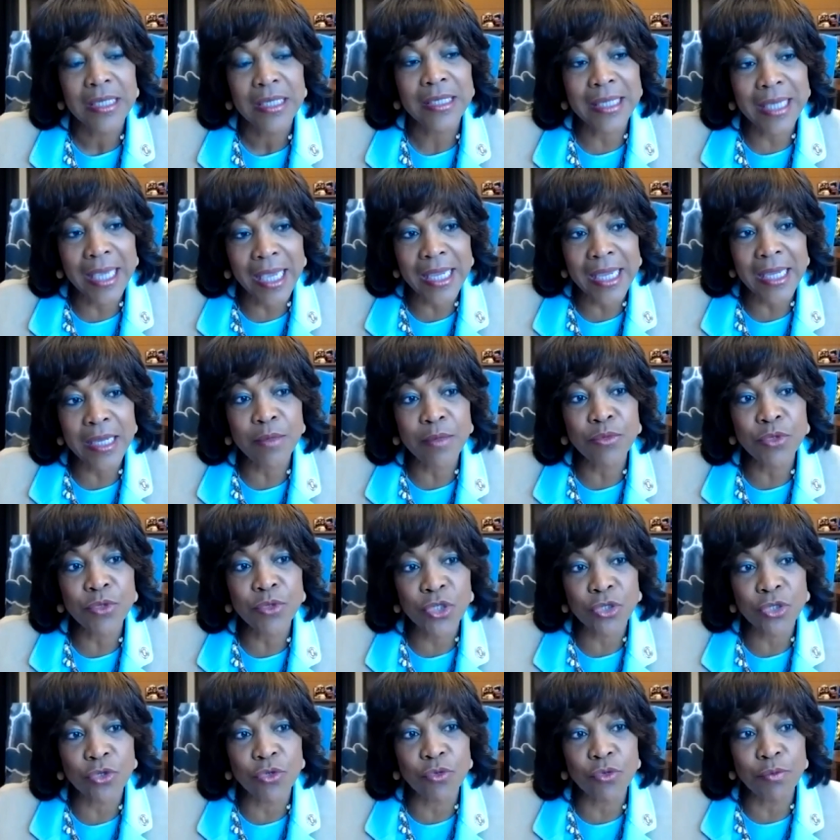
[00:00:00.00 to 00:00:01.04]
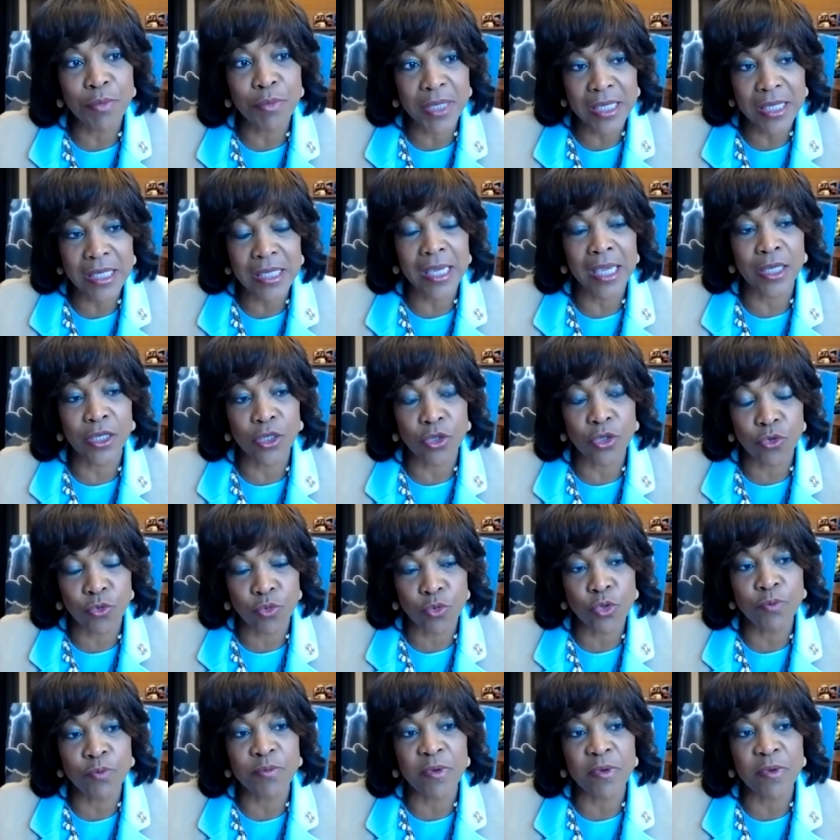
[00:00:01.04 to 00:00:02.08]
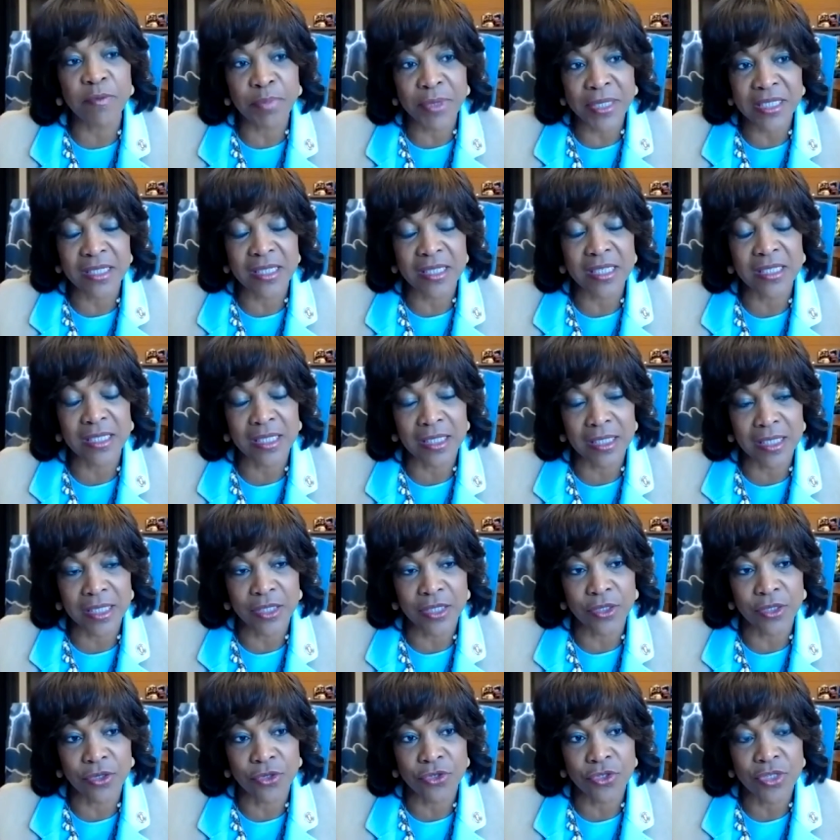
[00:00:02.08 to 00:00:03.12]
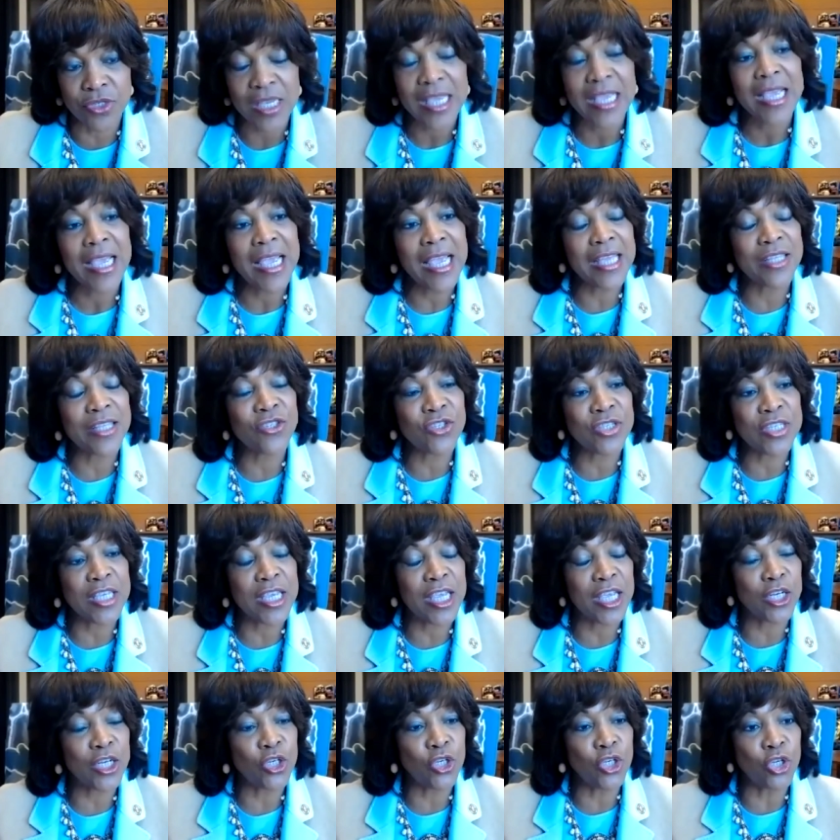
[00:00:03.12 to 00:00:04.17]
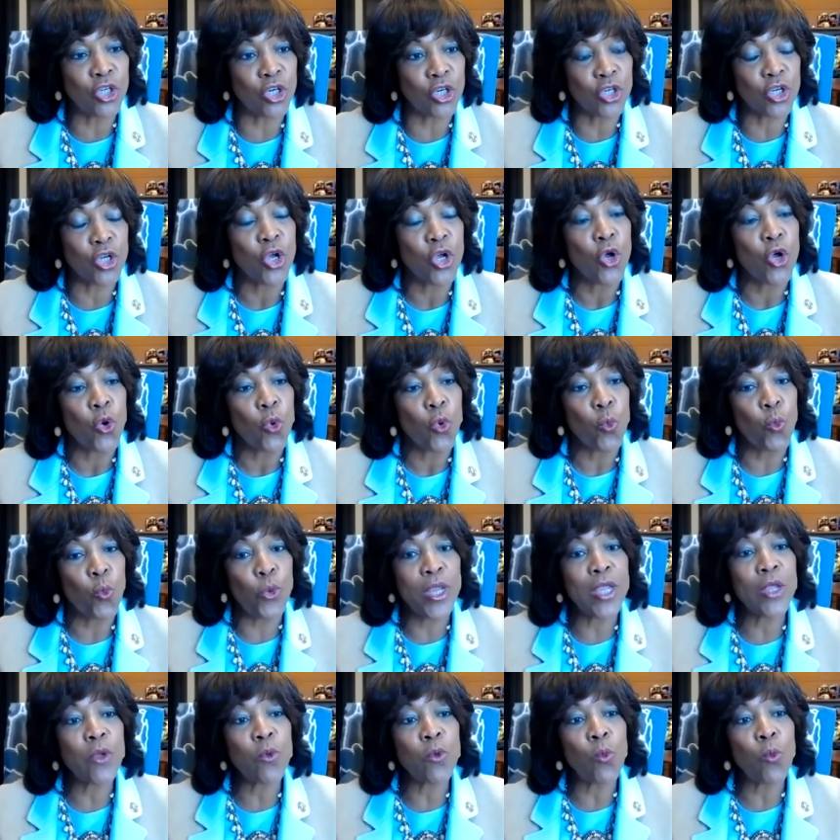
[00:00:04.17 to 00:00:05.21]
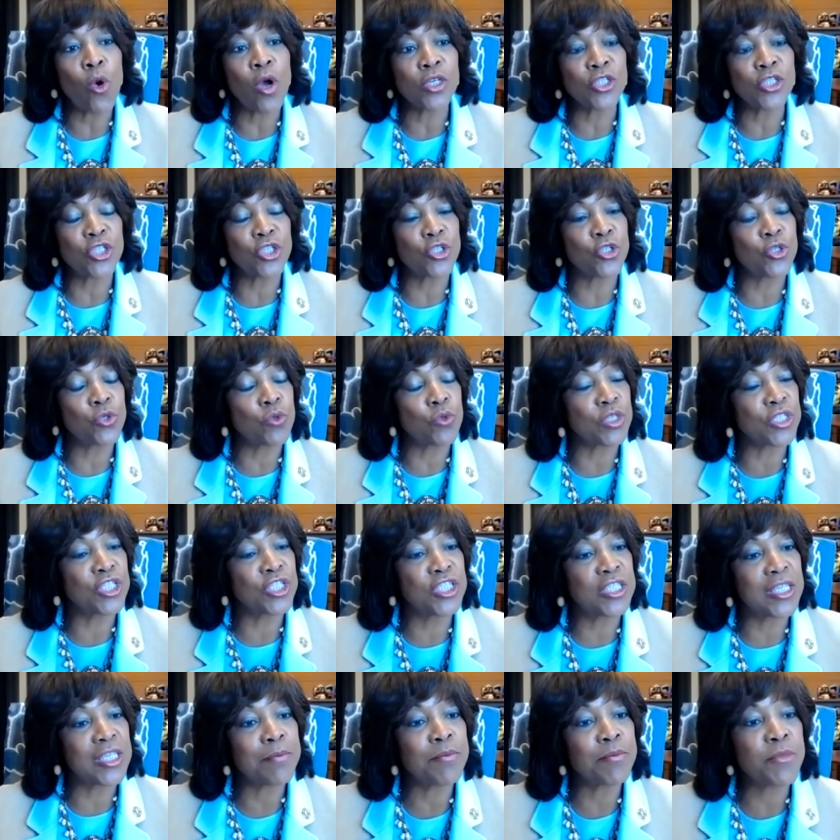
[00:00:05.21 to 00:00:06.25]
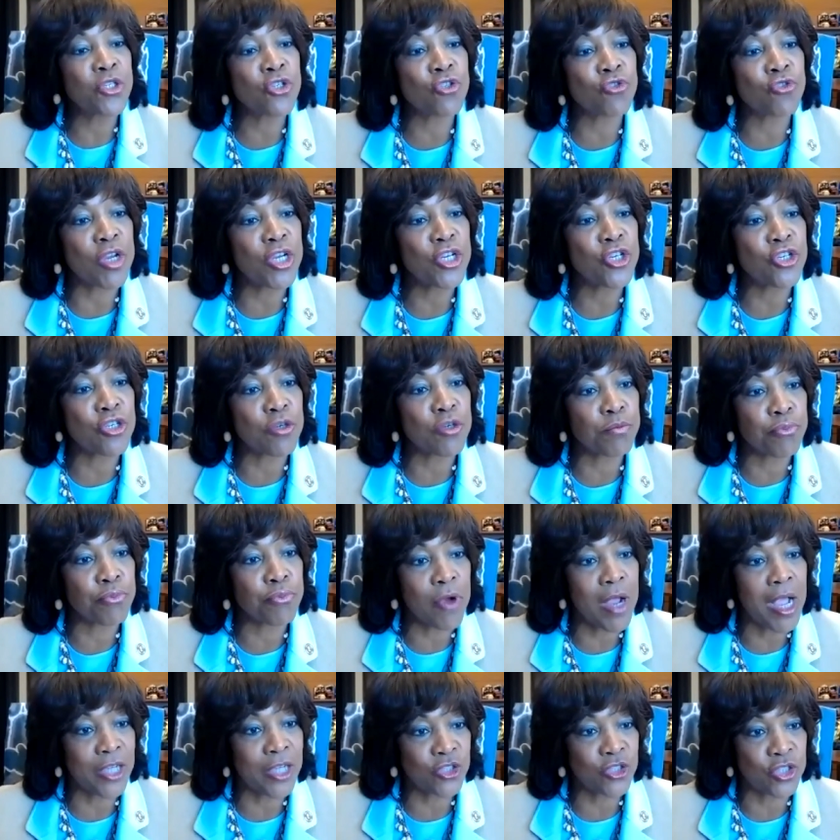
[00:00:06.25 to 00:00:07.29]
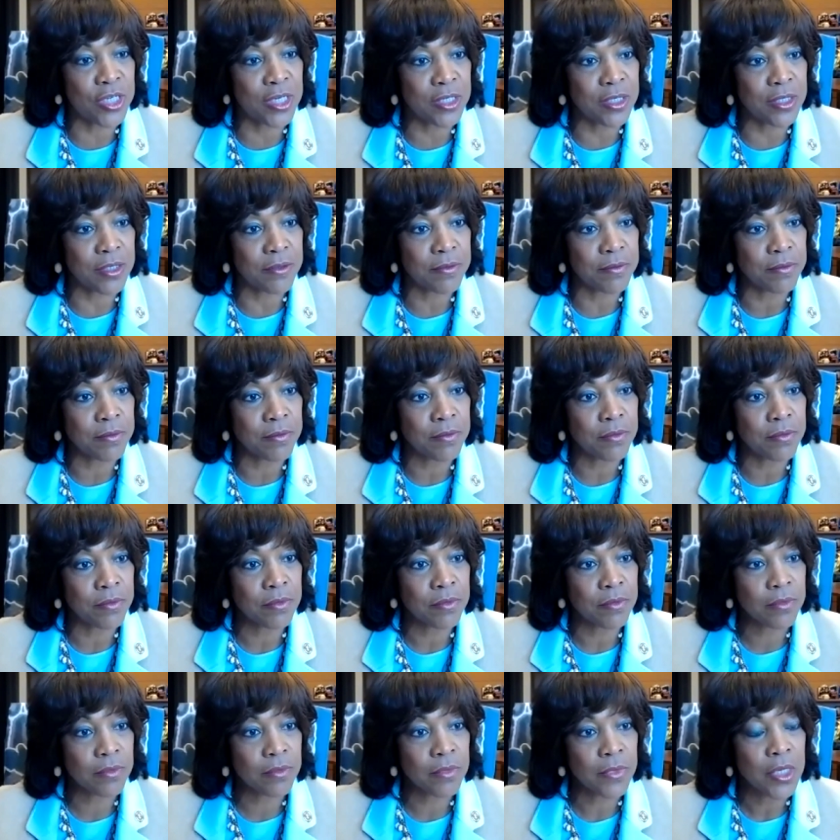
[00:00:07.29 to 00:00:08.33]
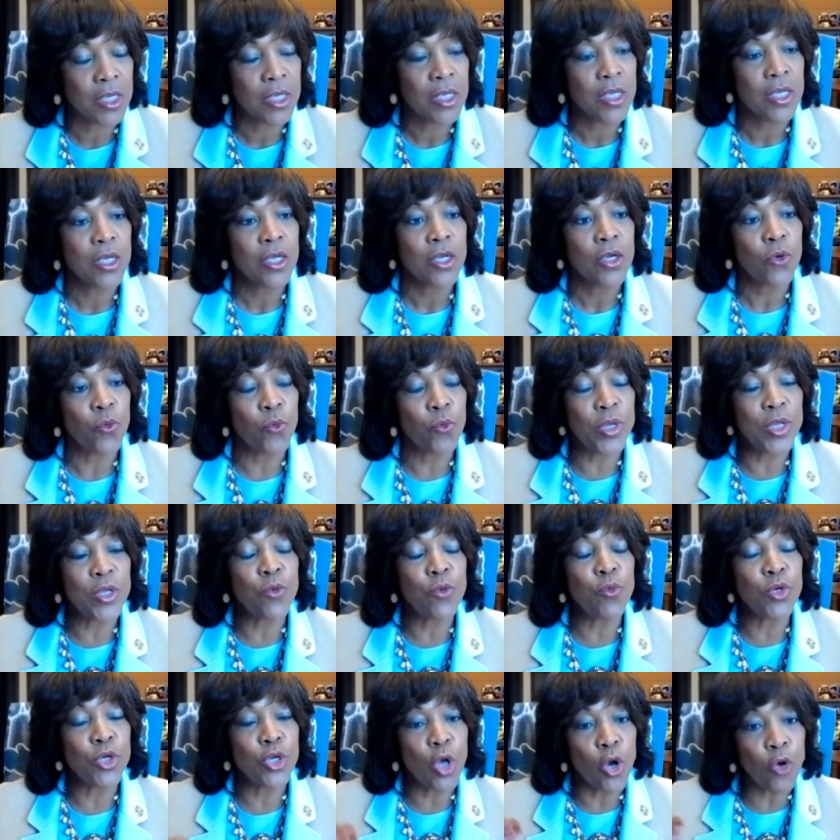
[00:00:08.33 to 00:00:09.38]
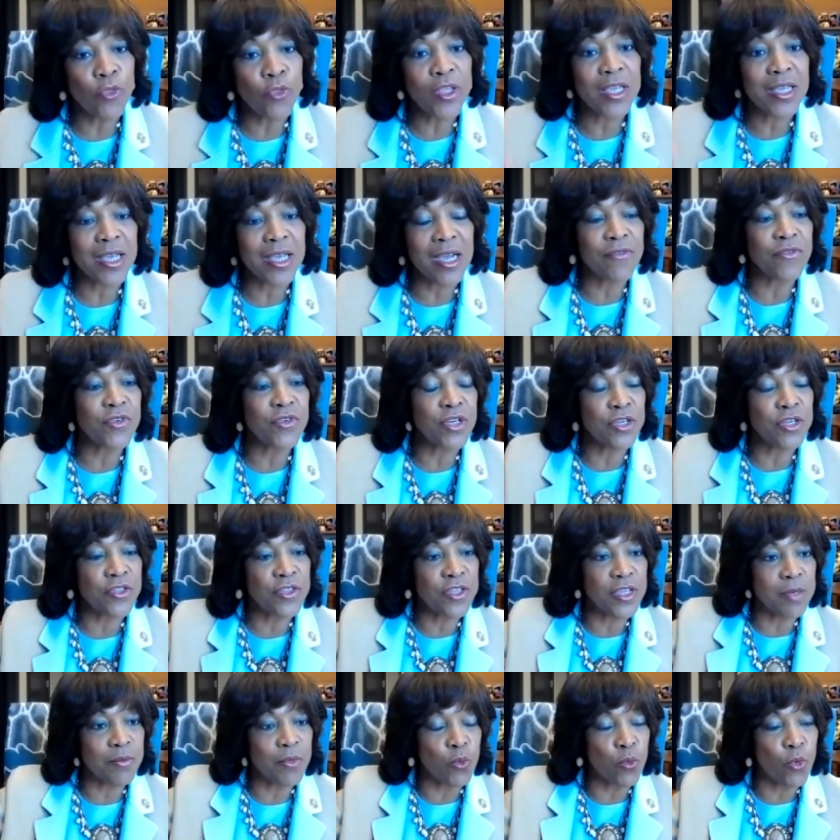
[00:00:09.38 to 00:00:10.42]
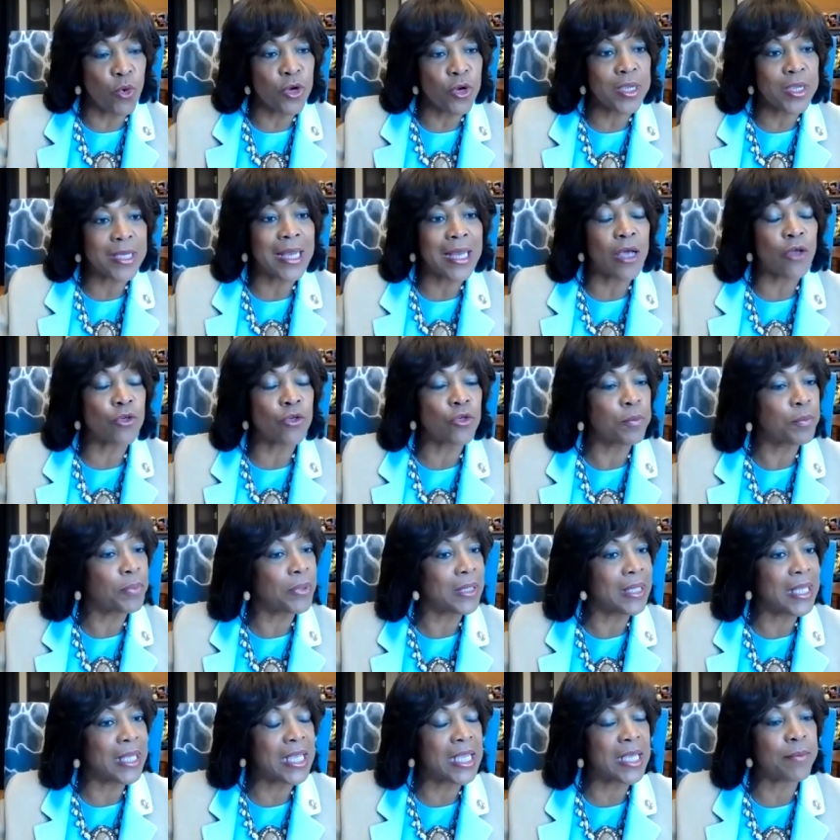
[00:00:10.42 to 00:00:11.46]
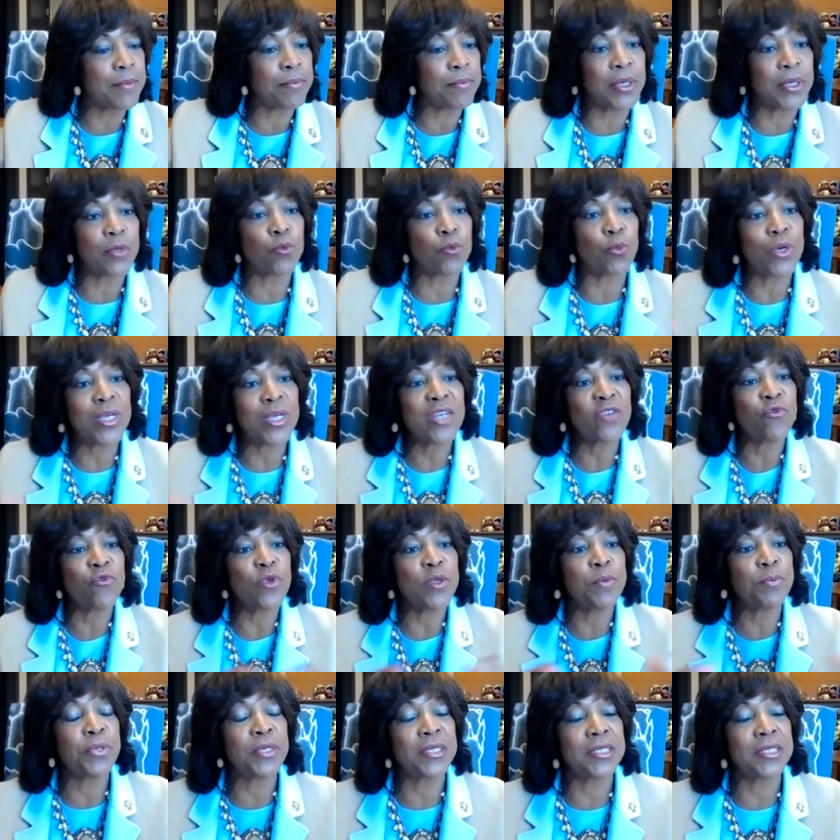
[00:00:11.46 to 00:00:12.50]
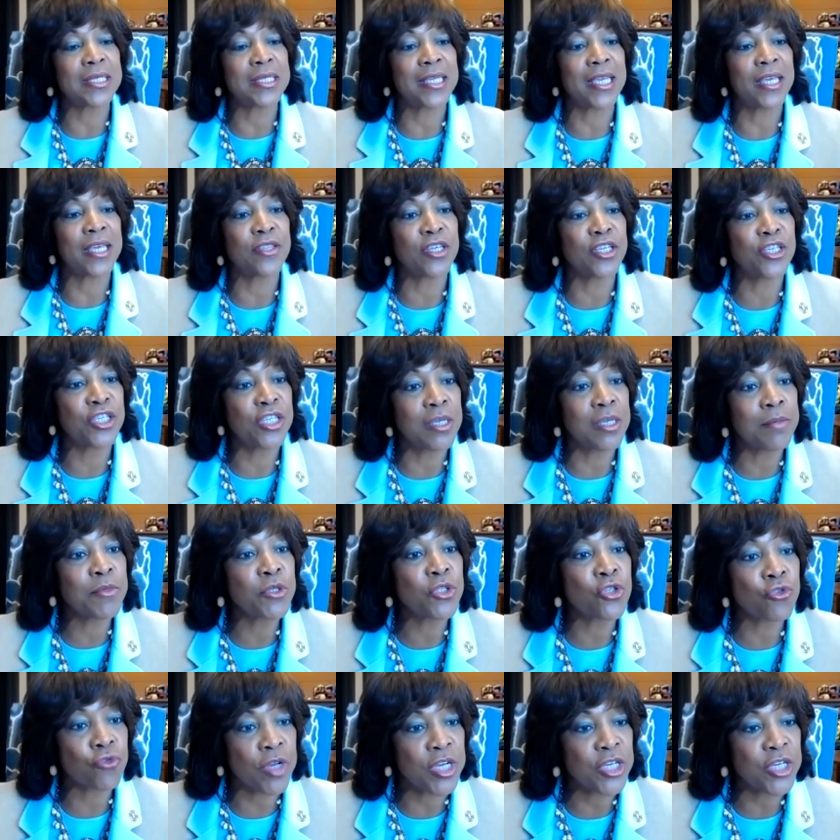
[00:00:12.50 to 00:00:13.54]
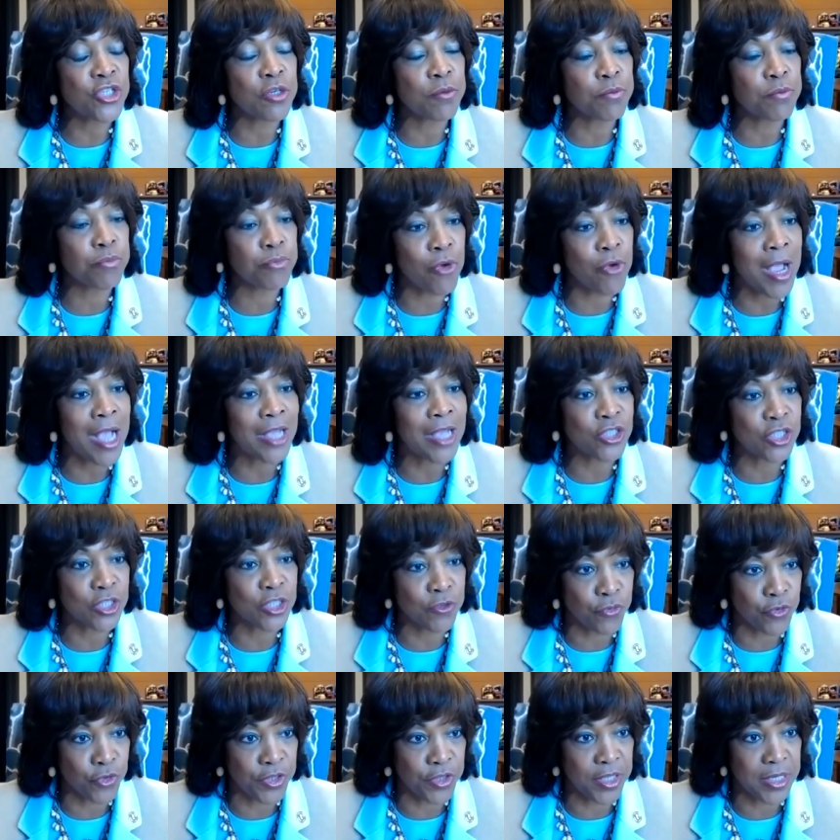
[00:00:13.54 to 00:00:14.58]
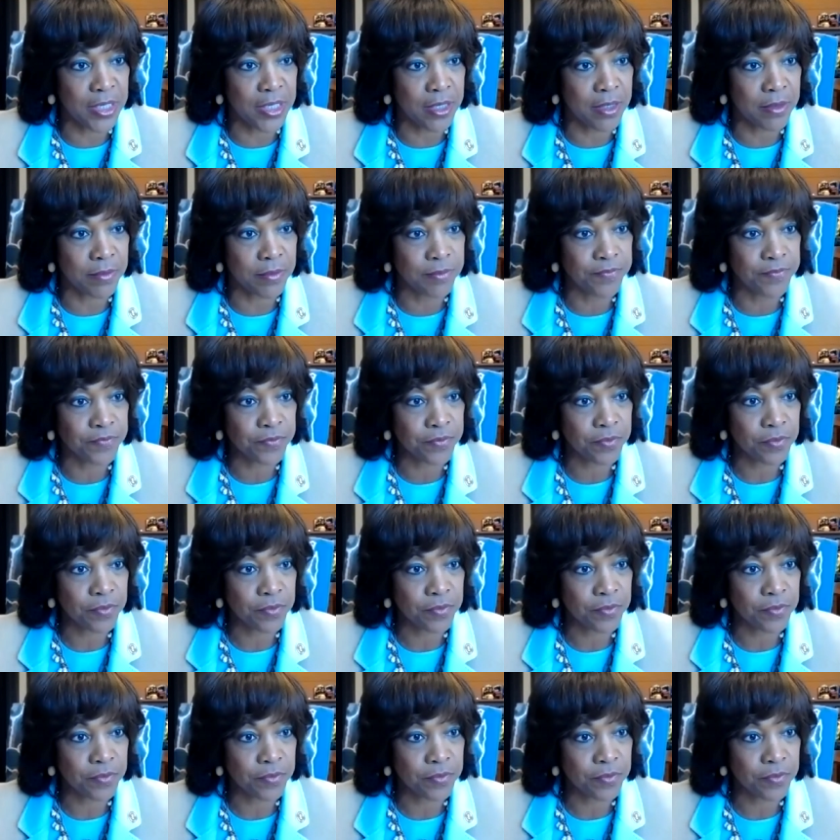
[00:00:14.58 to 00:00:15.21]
came to me and a group of business leaders and said, look, we want to do a demonstration project. We know the governor and them are working on a plan, but what if we put together a demonstration project for them